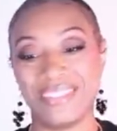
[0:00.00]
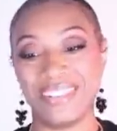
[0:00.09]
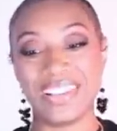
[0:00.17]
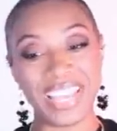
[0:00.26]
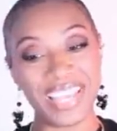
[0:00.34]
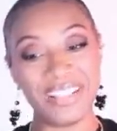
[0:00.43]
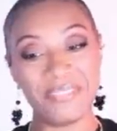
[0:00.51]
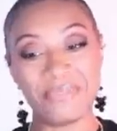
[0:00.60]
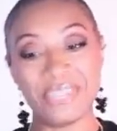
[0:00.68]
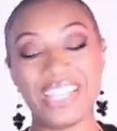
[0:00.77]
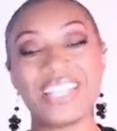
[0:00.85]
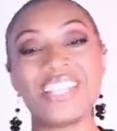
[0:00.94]
Okay,
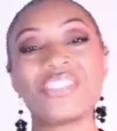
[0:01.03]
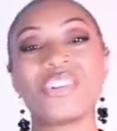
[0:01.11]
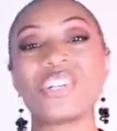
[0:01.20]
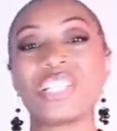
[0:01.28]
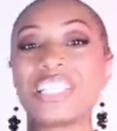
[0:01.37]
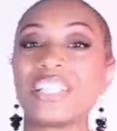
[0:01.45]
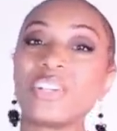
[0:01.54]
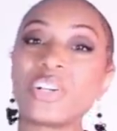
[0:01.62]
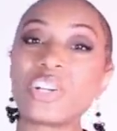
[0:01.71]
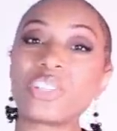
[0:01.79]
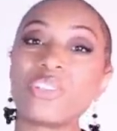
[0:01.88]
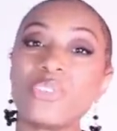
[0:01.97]
these are on sale
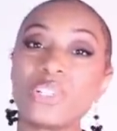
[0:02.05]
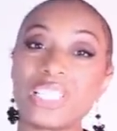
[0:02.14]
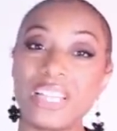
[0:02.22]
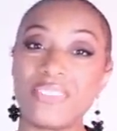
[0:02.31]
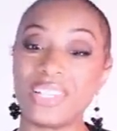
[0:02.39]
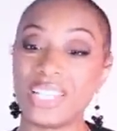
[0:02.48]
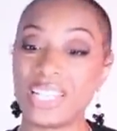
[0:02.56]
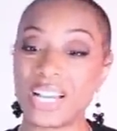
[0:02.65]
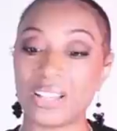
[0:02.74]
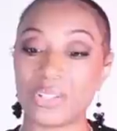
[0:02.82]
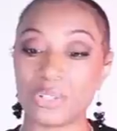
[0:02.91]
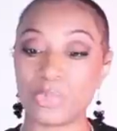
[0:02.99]
currently for
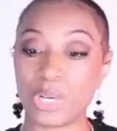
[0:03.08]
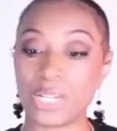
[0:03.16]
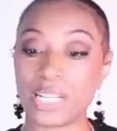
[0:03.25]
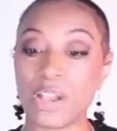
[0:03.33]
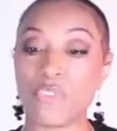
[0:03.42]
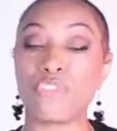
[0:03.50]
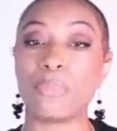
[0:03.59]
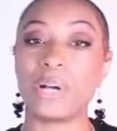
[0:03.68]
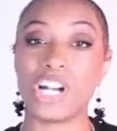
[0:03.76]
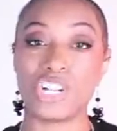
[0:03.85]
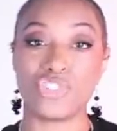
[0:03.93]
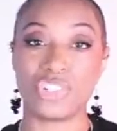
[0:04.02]
$70, marked down from
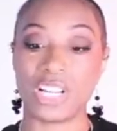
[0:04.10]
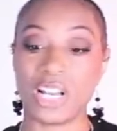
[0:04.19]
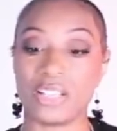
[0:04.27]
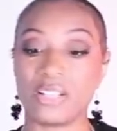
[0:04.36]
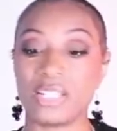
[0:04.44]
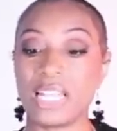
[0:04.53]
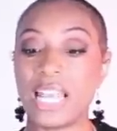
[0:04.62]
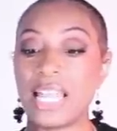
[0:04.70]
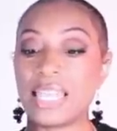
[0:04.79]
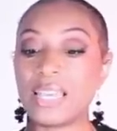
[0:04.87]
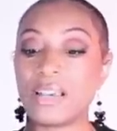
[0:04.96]
$100.